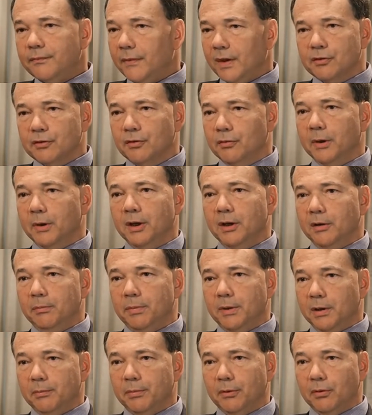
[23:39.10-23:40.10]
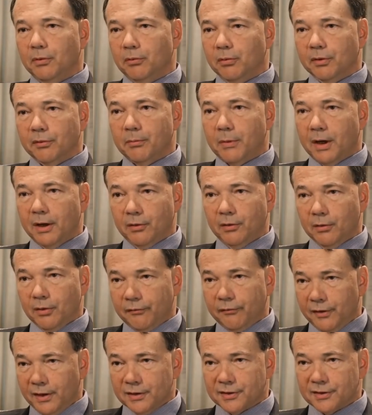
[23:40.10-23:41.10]
too many people with minor
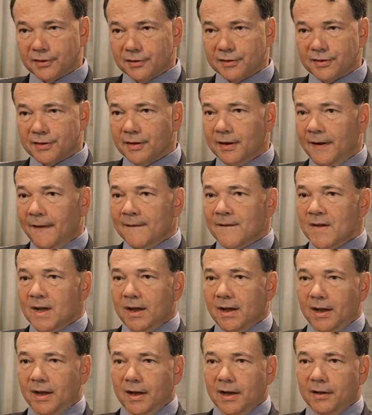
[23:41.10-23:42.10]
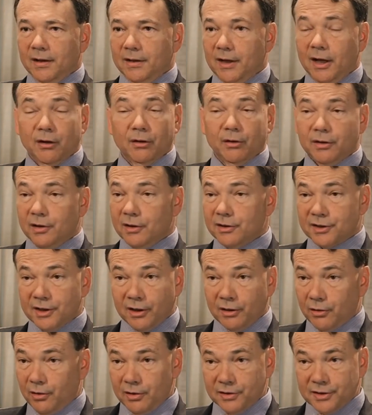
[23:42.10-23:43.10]
offenses, and not only does that
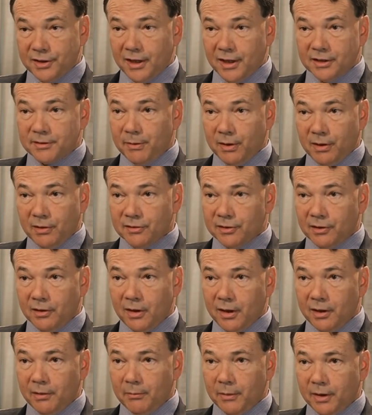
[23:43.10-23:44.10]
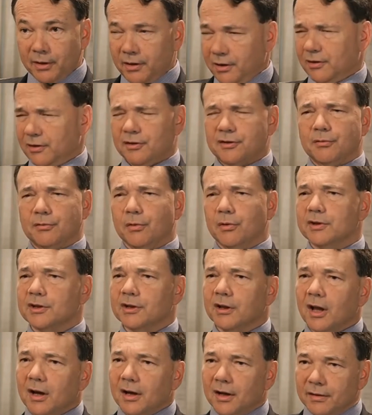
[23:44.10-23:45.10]
cost taxpayers a lot of money, it destroys
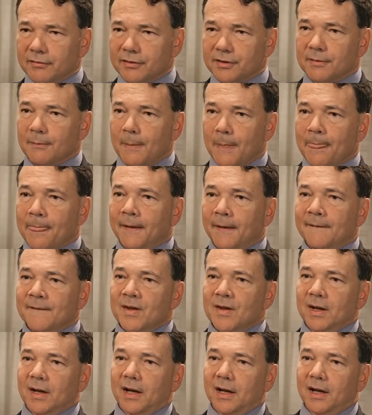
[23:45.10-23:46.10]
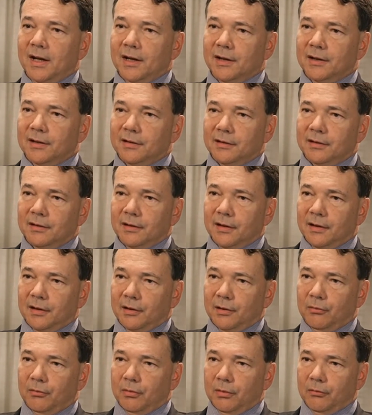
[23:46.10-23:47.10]
lives. And
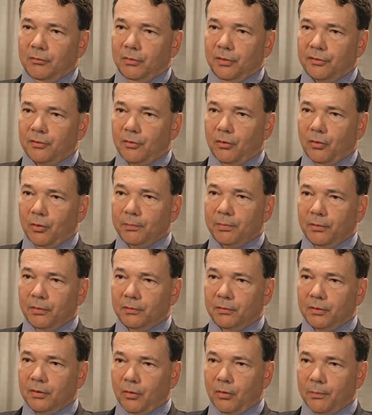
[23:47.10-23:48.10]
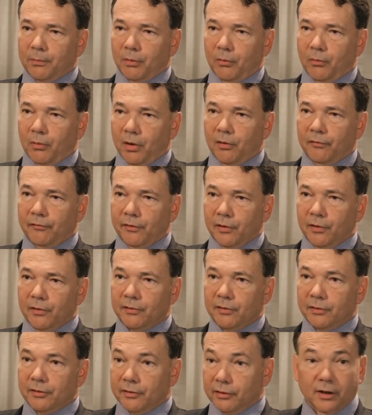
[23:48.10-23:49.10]
with corporate welfare,
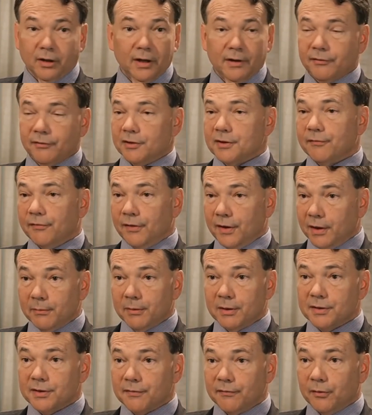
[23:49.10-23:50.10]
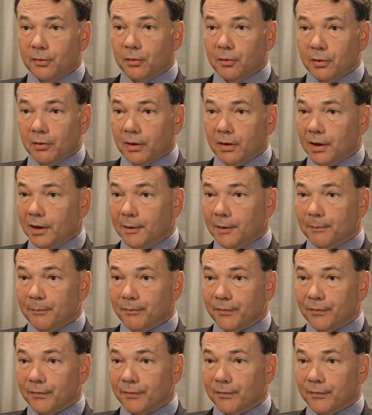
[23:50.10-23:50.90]
the left is famous for